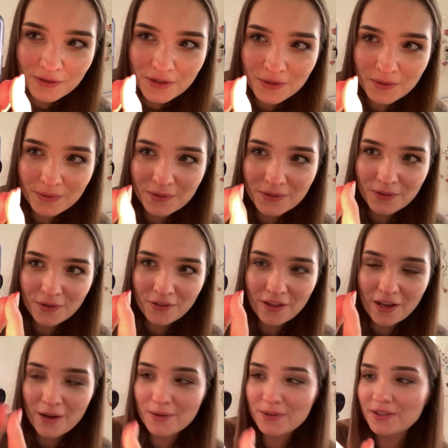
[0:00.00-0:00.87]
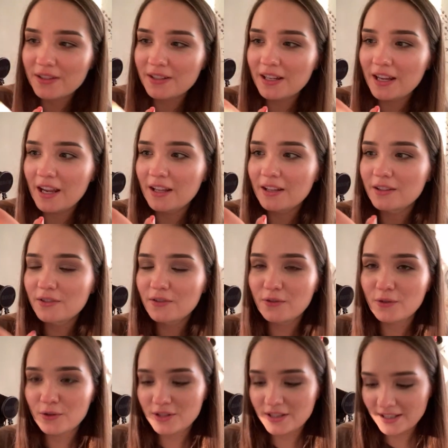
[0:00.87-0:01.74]
June
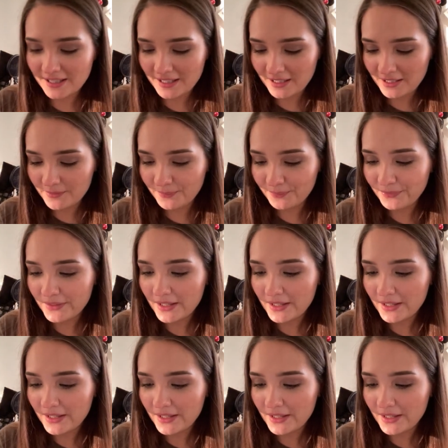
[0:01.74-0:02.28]
2014.